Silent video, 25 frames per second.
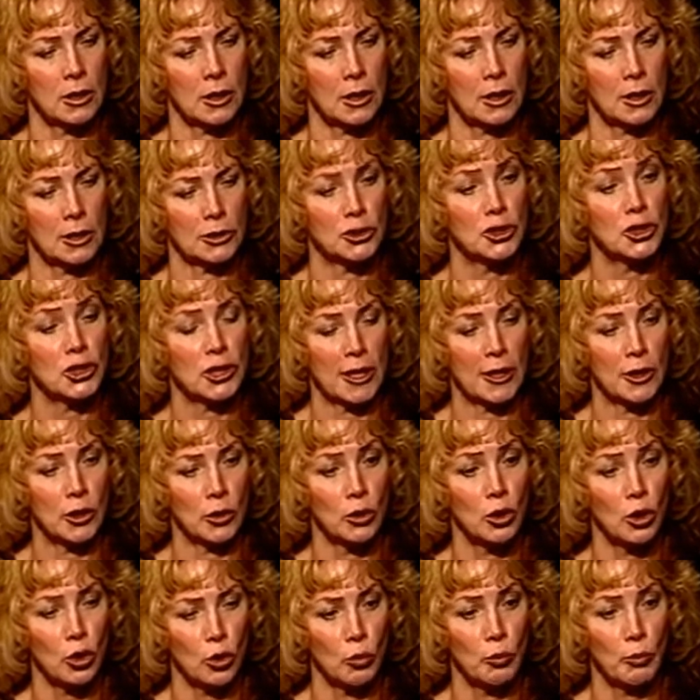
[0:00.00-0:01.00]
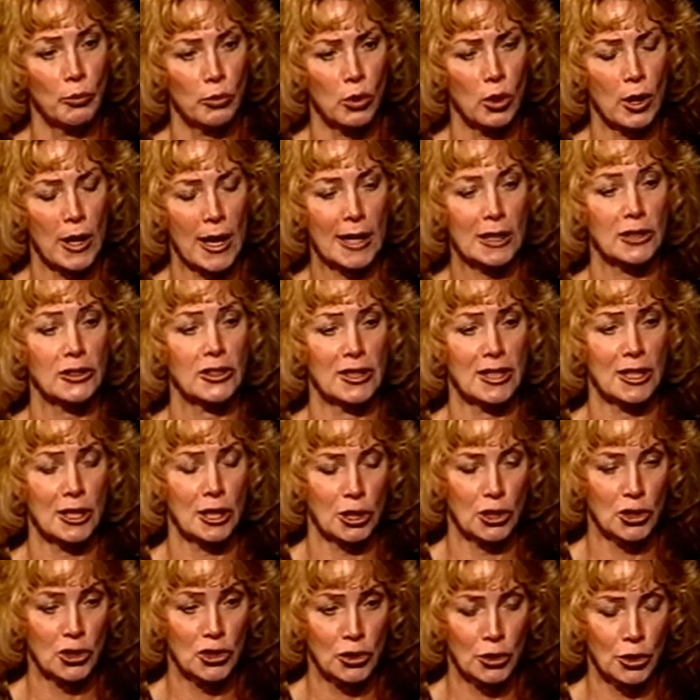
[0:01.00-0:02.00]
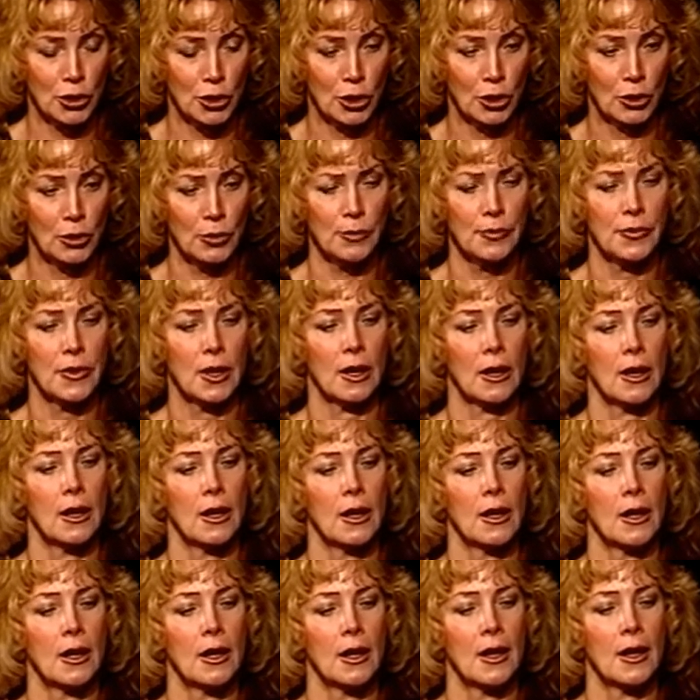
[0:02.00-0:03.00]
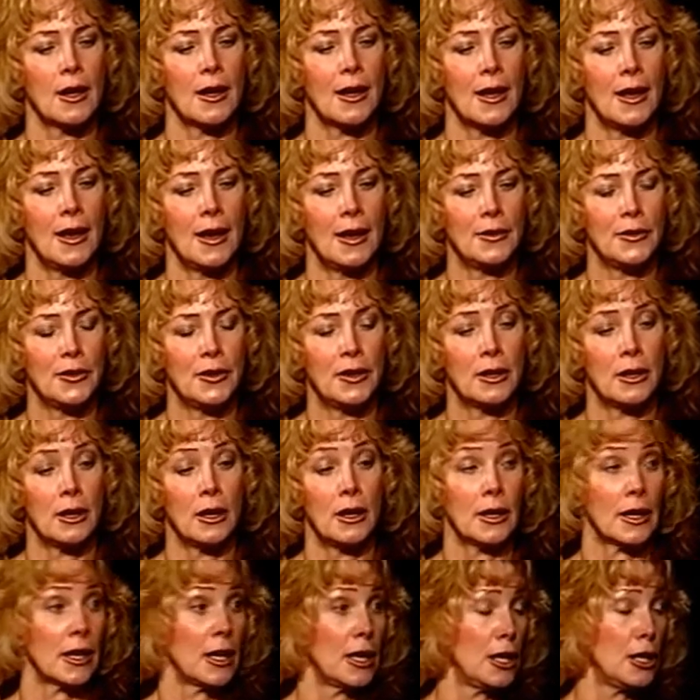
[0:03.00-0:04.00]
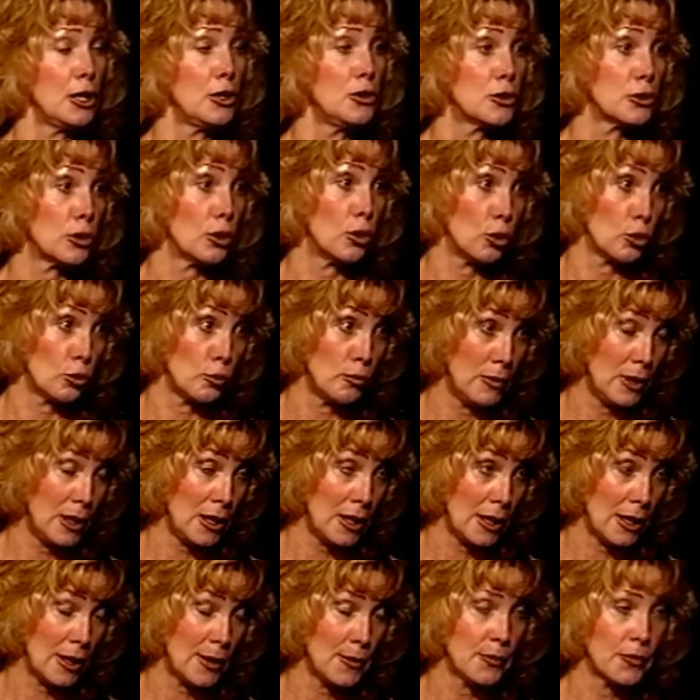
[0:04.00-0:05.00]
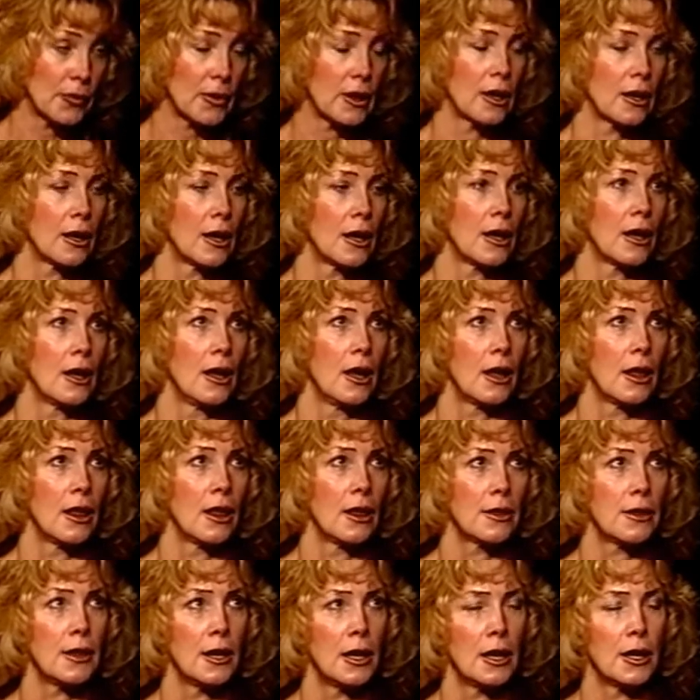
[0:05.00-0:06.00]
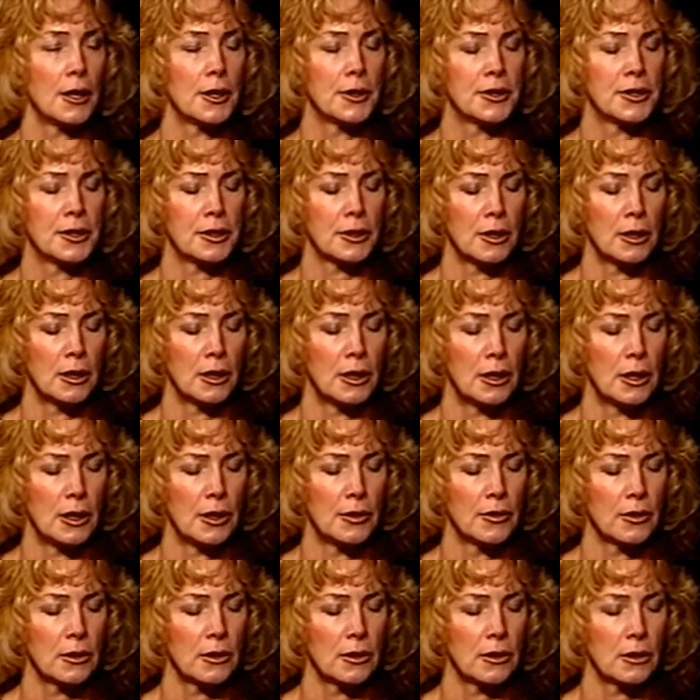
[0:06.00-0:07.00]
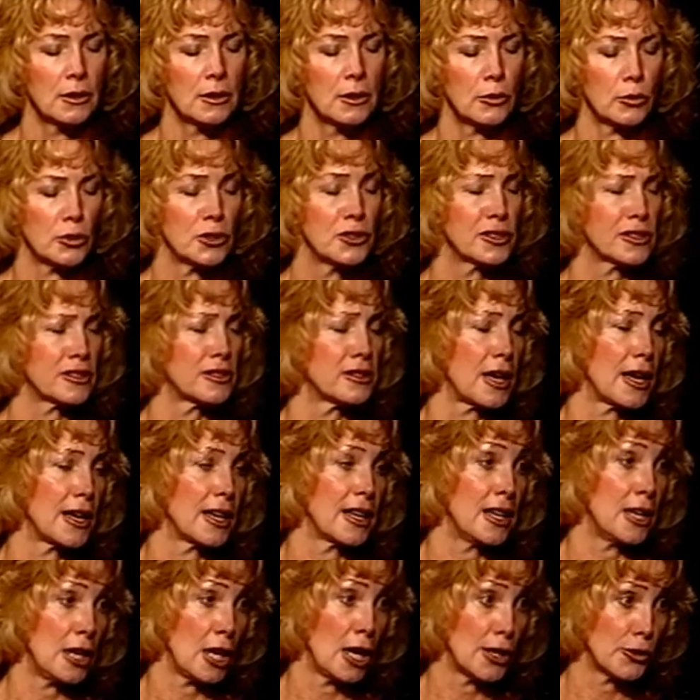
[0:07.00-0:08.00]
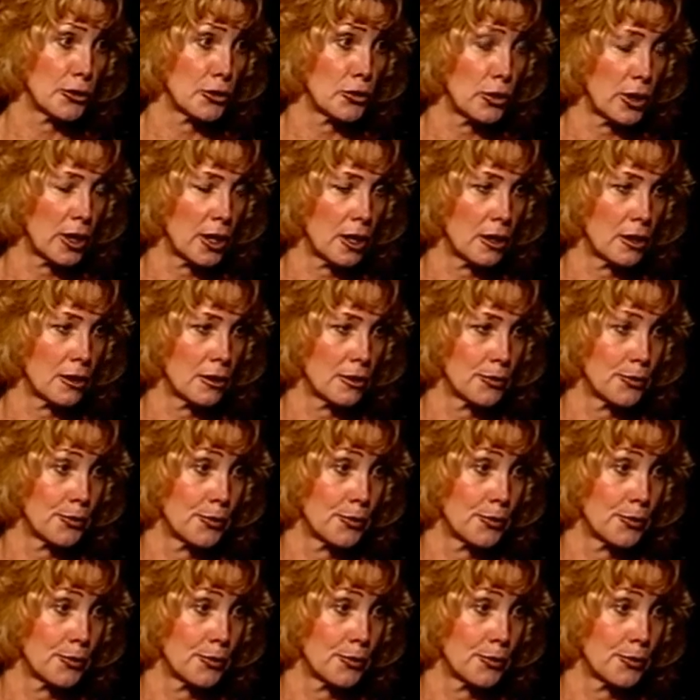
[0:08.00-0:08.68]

uh, general practitioner, and uh, he told me that uh, it was psychiatric,